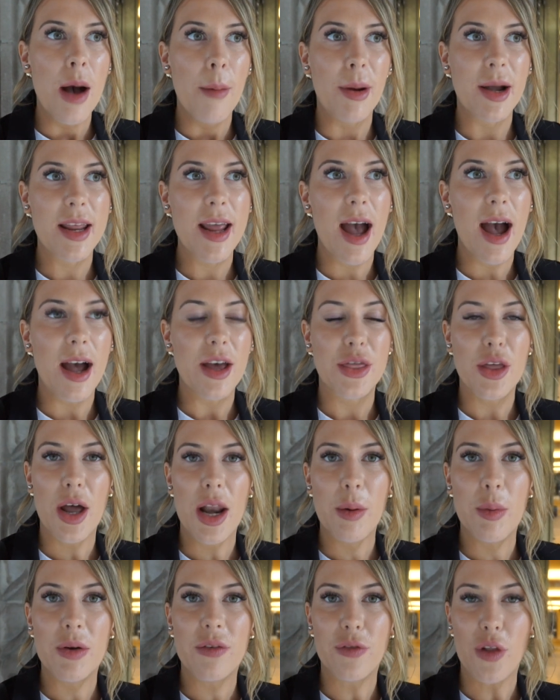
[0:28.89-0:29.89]
But yeah, I
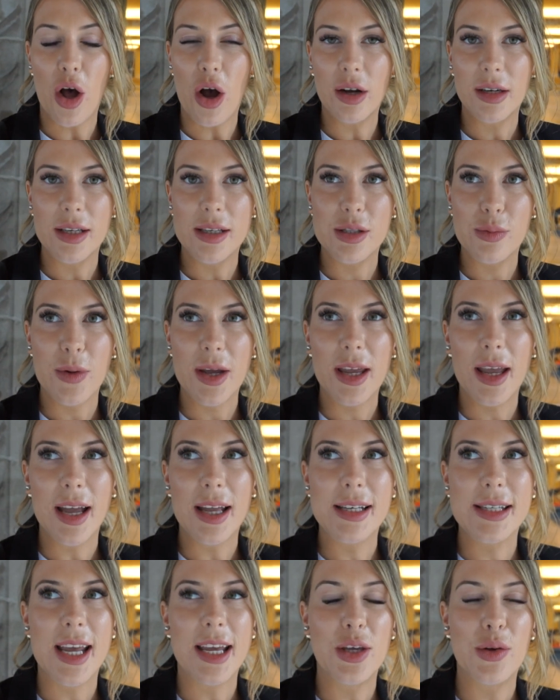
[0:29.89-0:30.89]
thought I would vlog this
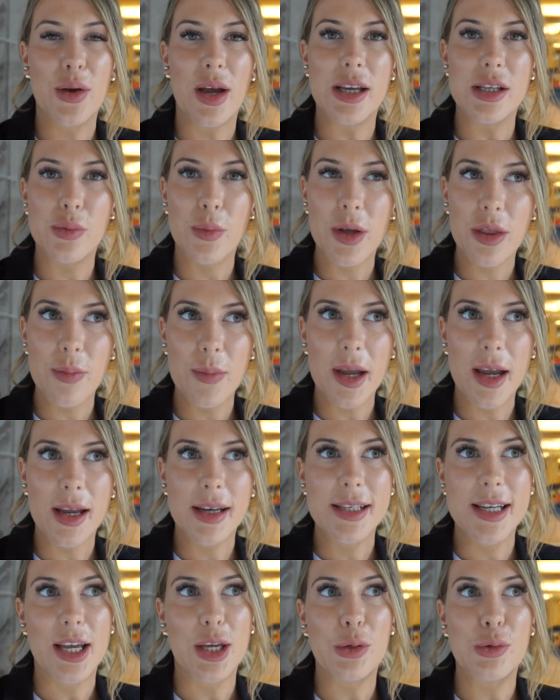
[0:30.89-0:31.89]
weekend, take you guys with
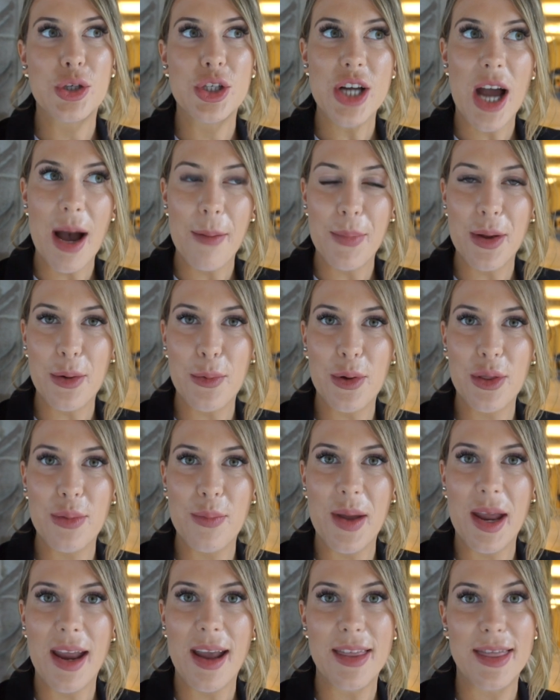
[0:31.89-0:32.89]
me, take you shopping with
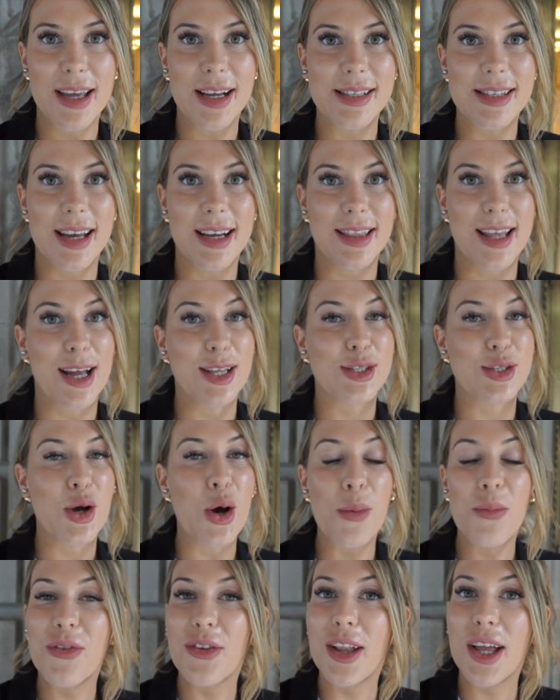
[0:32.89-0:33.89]
me and things like that. So
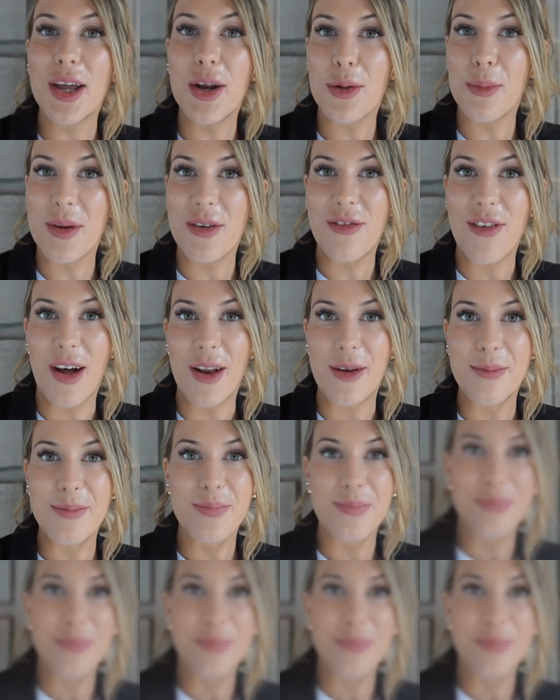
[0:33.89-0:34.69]
hopefully it'll be fun.